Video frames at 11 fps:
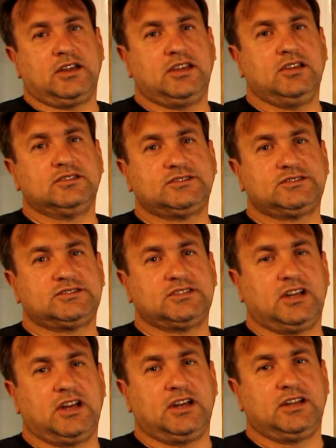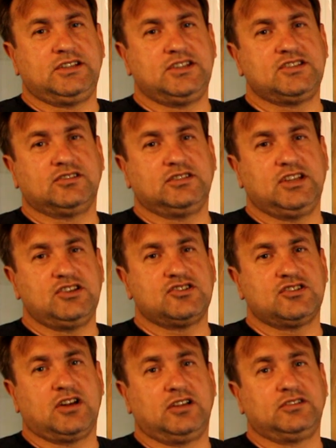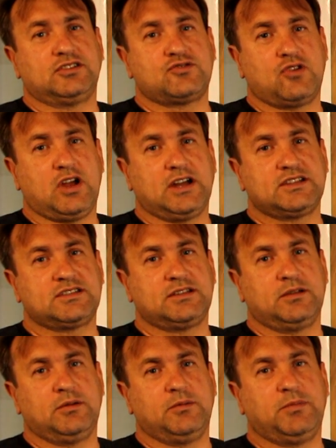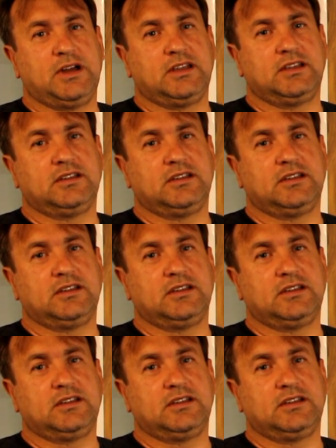kills diesel engine on the trucks by